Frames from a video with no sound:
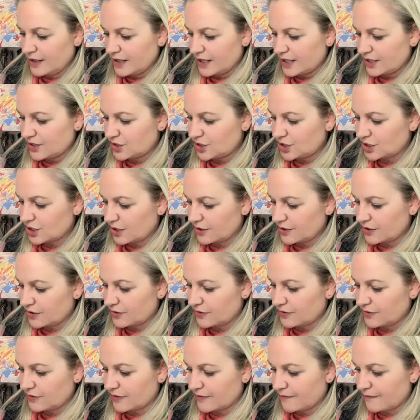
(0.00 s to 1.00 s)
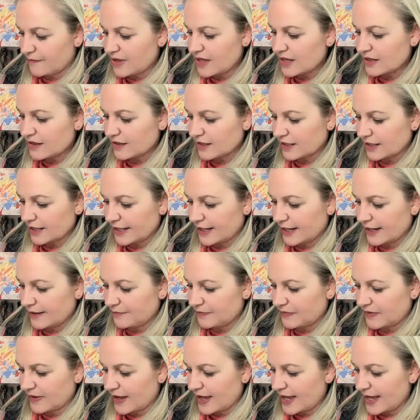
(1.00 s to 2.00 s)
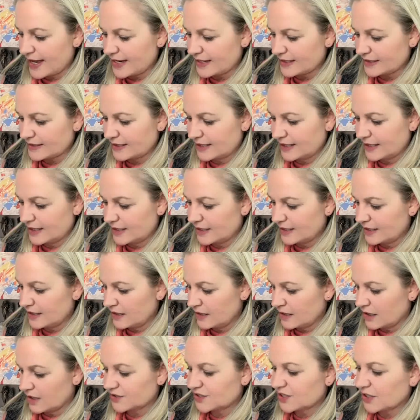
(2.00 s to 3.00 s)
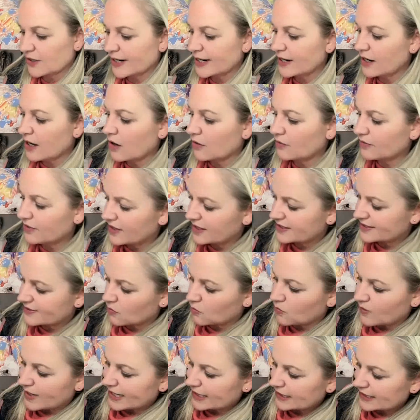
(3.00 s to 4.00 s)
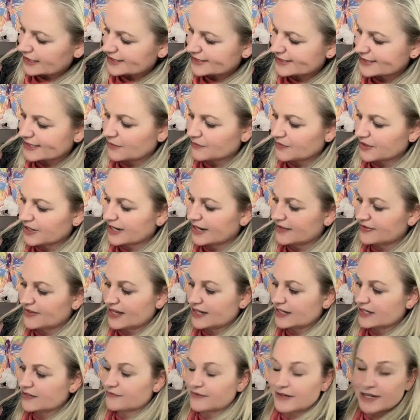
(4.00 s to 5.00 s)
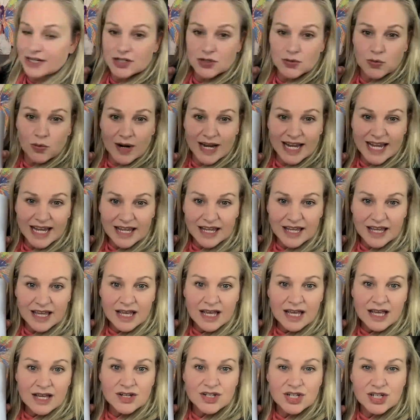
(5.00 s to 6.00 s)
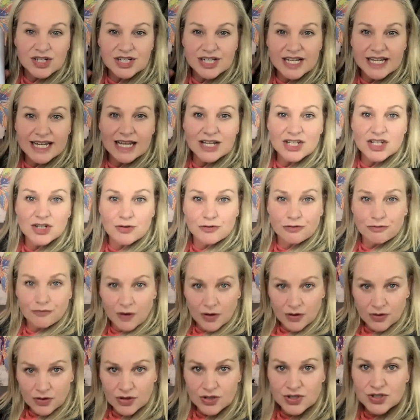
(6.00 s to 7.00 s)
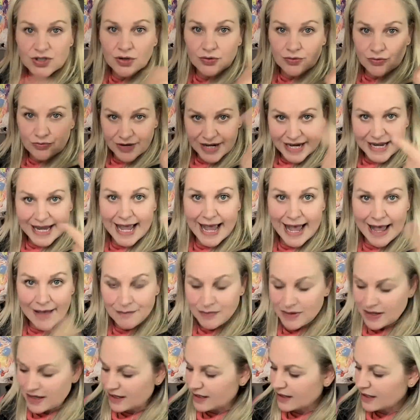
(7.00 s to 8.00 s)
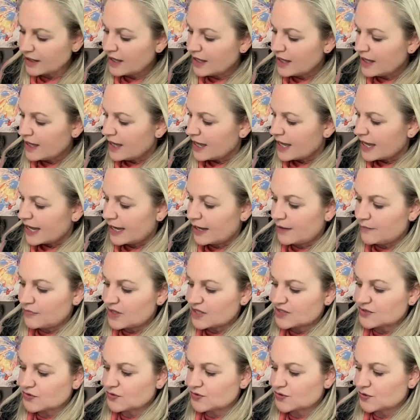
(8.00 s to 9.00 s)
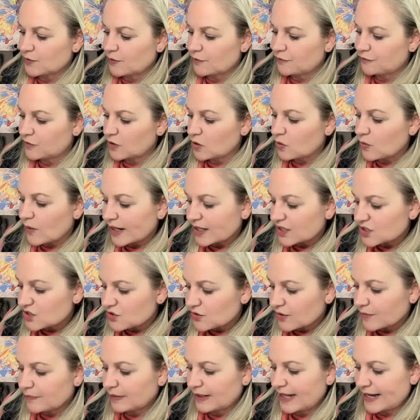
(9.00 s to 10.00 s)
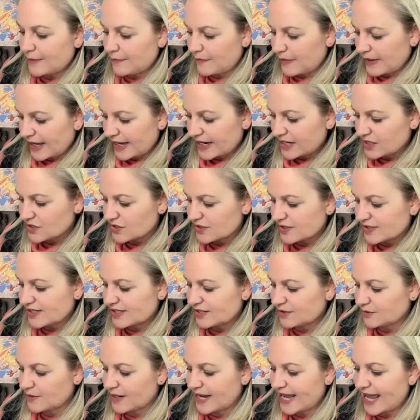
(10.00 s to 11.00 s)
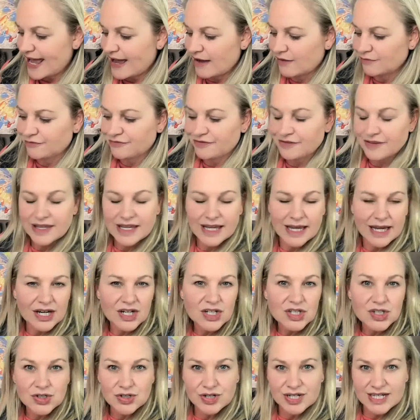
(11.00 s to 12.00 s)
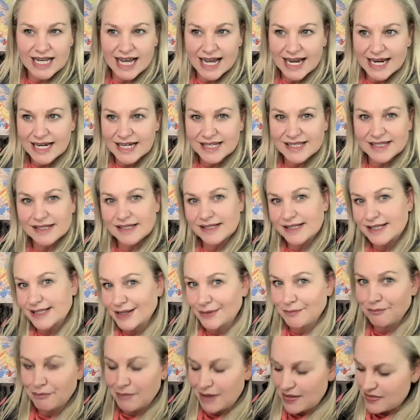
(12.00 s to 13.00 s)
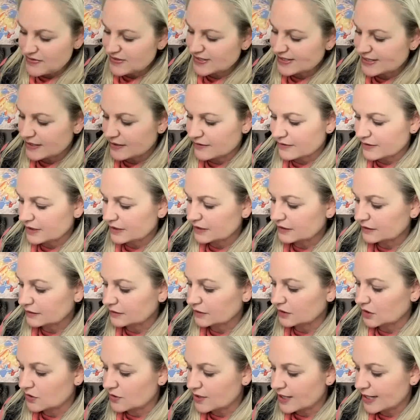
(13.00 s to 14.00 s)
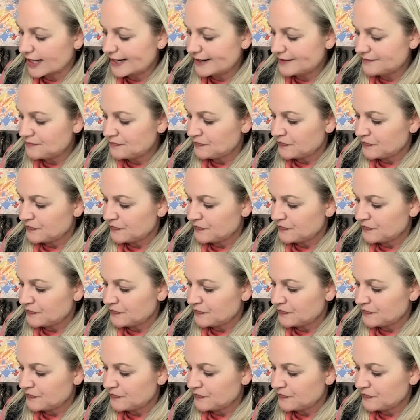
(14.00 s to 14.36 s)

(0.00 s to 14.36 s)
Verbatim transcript: is show you the monthly update. Oh, sorry. Oh, there's a weekly summary at the end of each week just to get you focused on recapping. Um, there's also a few extra blank pages to account for the extra days in some months that are a little longer.